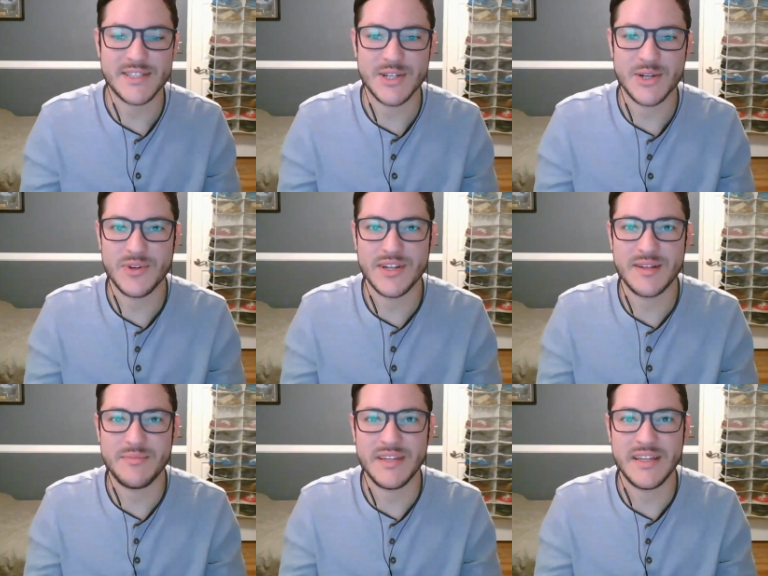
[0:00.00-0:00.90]
So we're going to
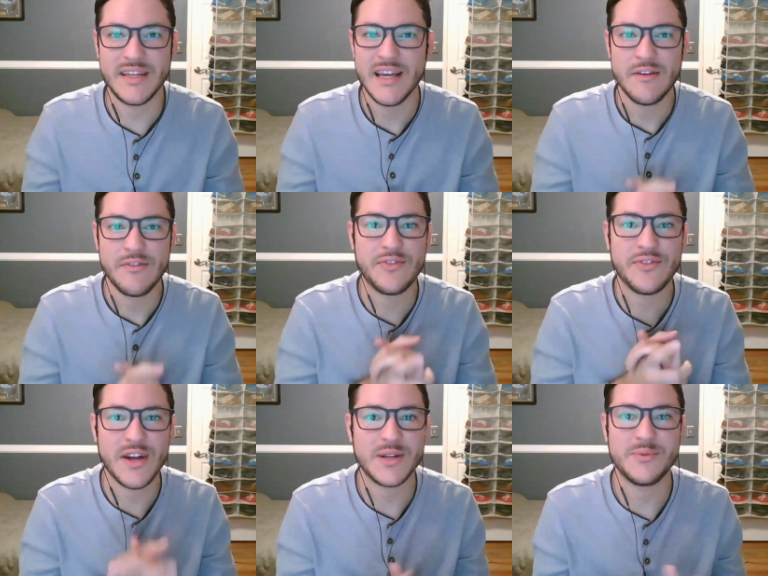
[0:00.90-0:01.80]
be
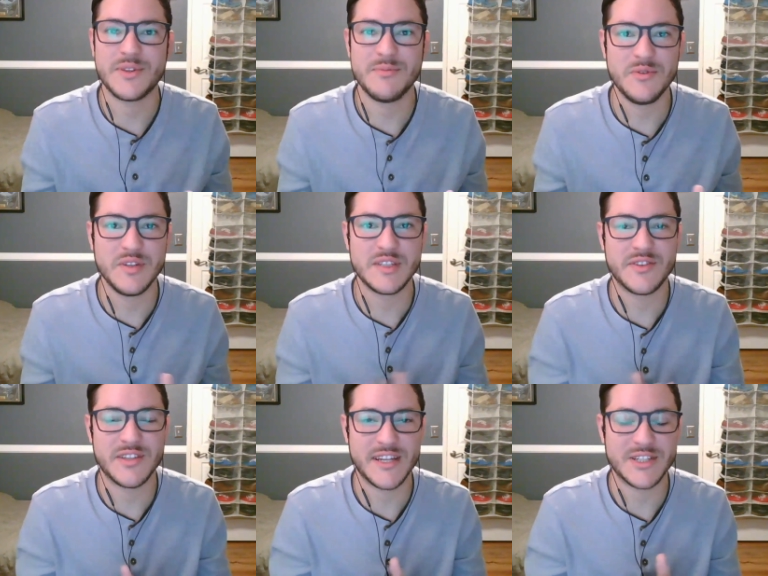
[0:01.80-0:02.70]
flooded with movies for
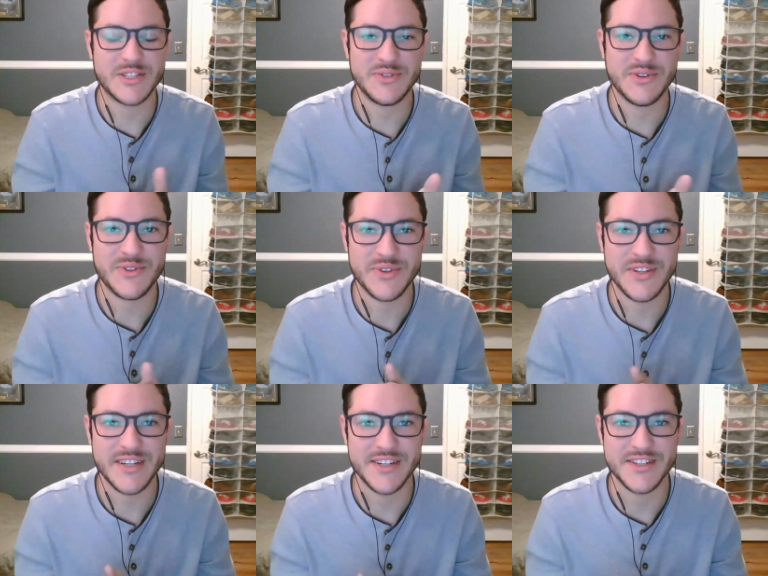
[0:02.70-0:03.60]
the next two or three
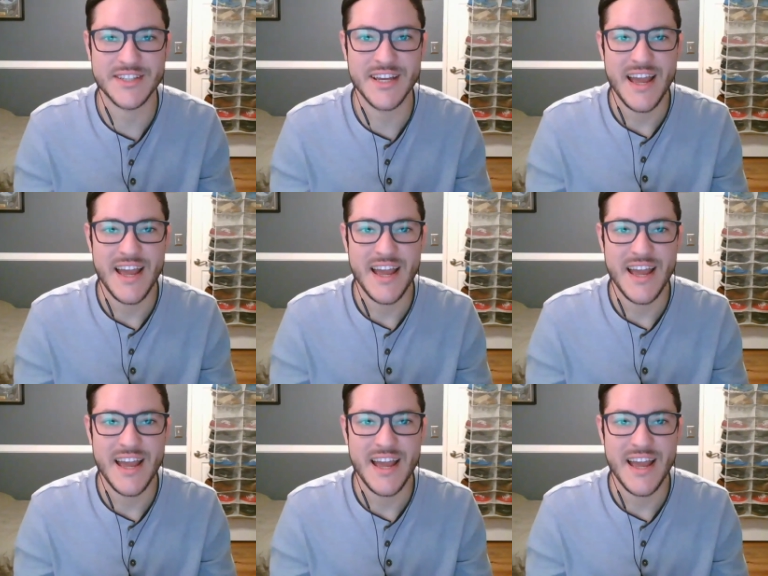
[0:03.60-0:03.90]
years.